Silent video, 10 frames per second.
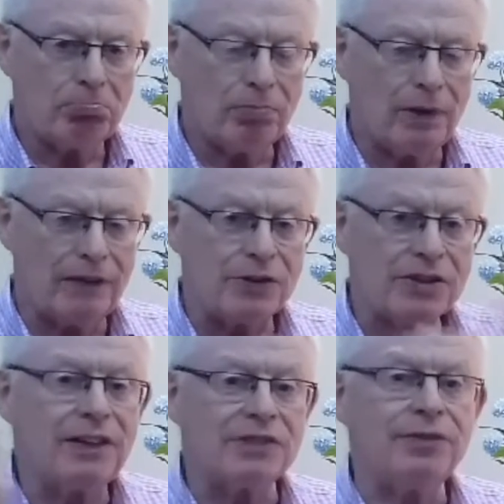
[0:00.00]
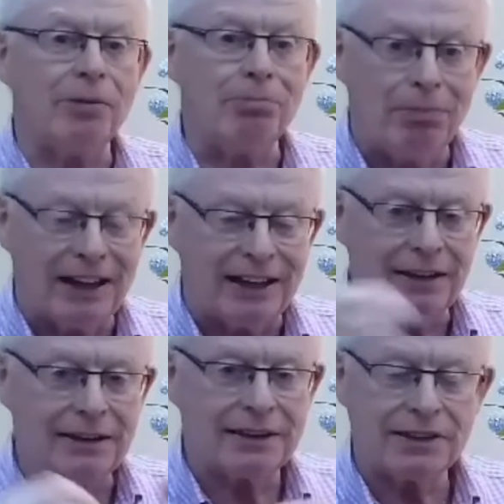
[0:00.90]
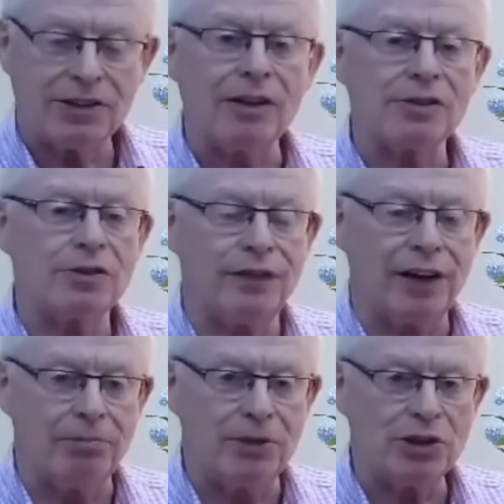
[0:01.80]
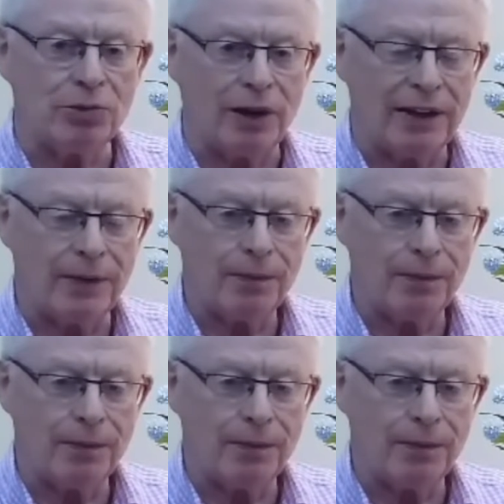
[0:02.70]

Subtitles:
But first of all, it's very biblical. It's also very missionary.